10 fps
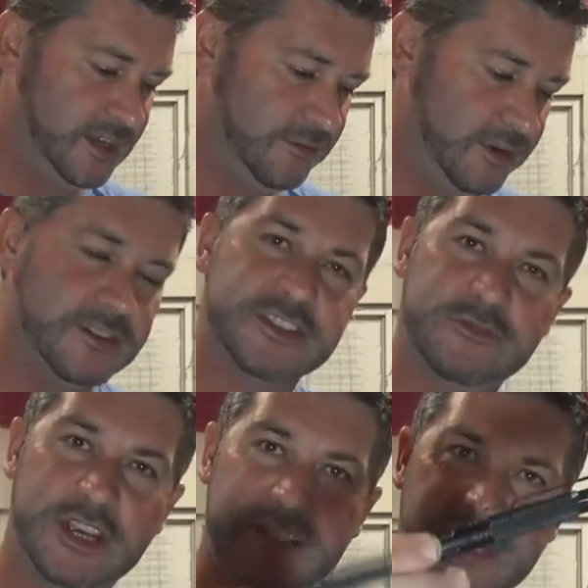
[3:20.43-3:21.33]
Right, so
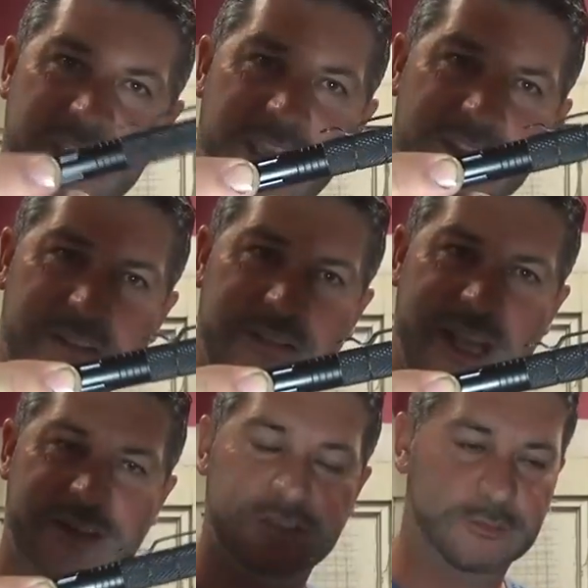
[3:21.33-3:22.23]
we're going to take our little
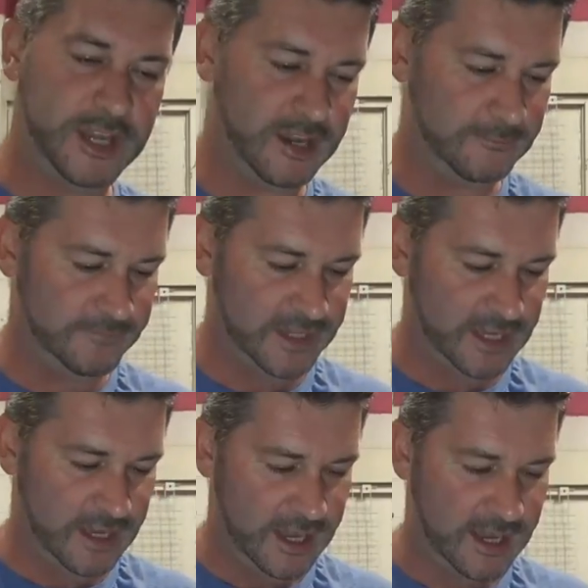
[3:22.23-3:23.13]
tactical pen
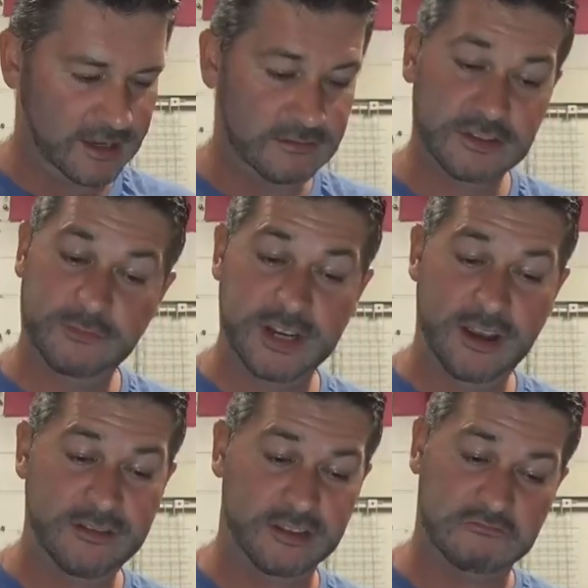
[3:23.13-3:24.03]
and we
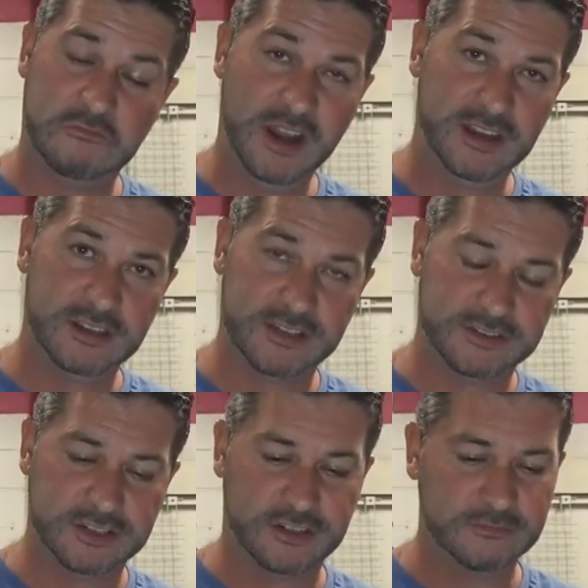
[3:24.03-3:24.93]
know that one end does the
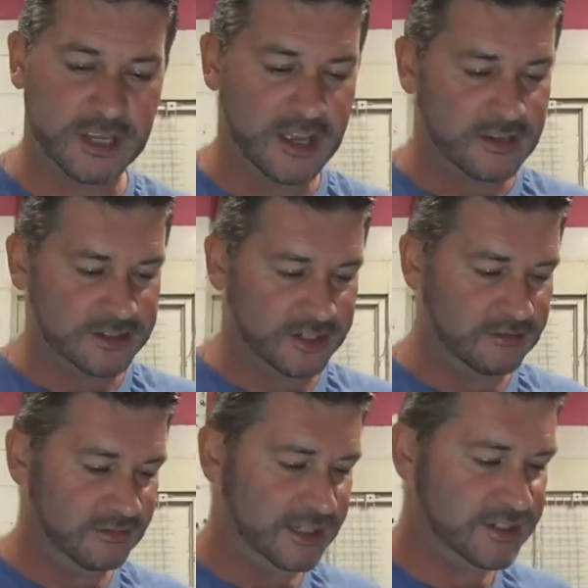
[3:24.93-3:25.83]
job. So
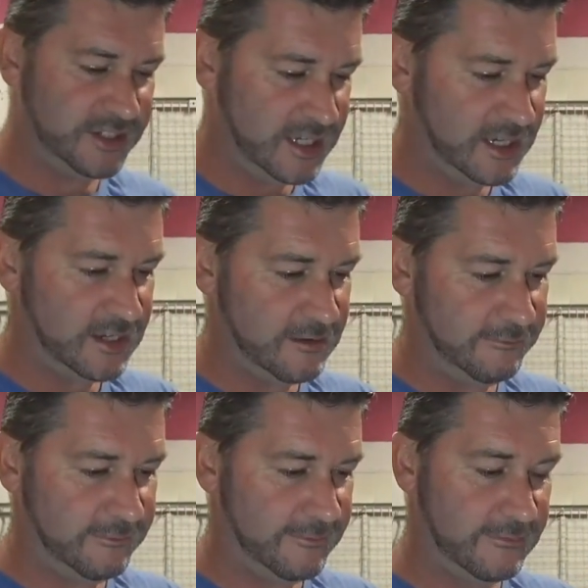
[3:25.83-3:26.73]
let's see
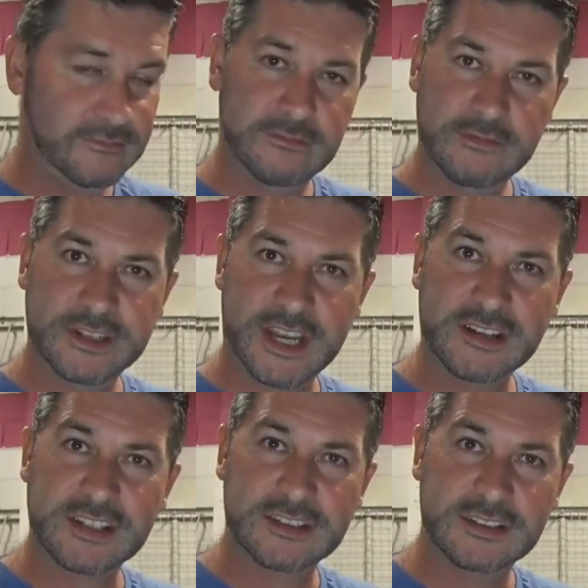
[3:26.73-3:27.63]
if the
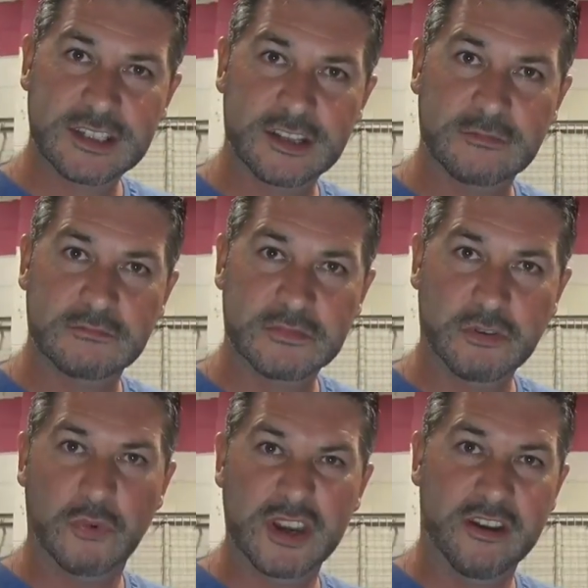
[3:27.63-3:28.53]
tungsten tip, the
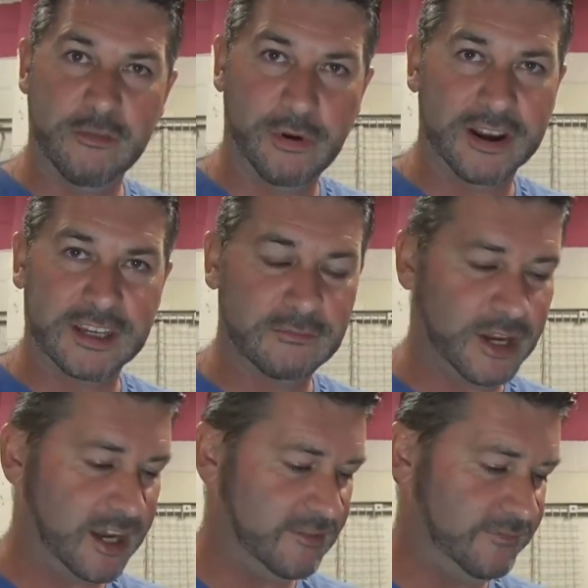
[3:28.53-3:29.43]
window breaking
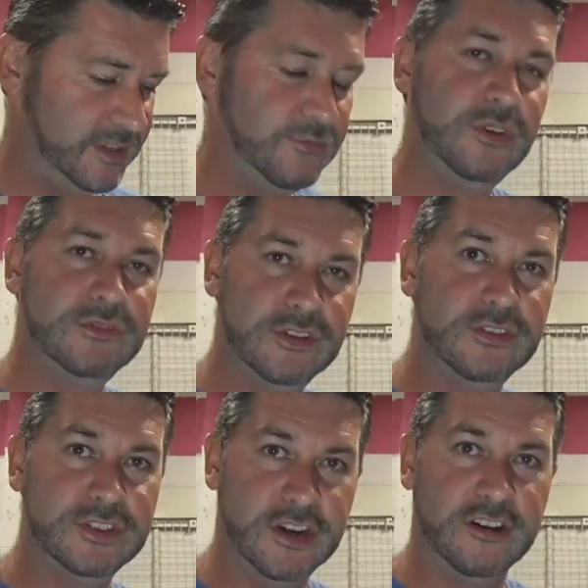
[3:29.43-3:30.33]
part, will do the
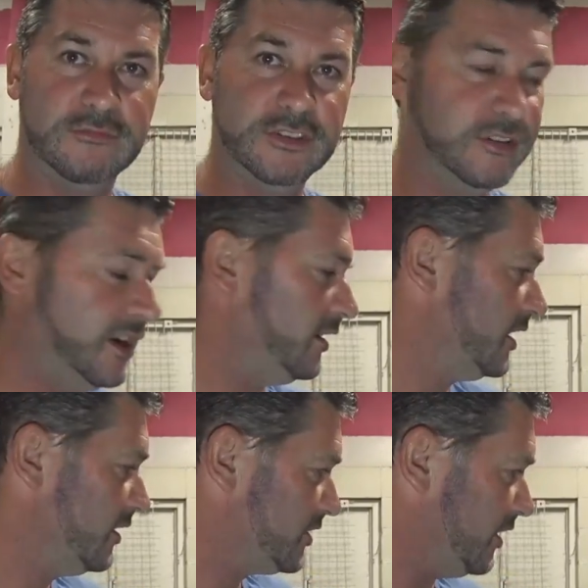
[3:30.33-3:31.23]
job, all right?
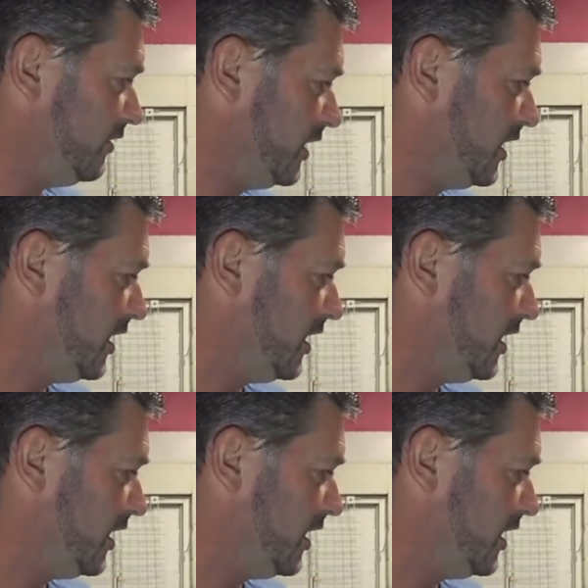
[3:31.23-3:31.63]
So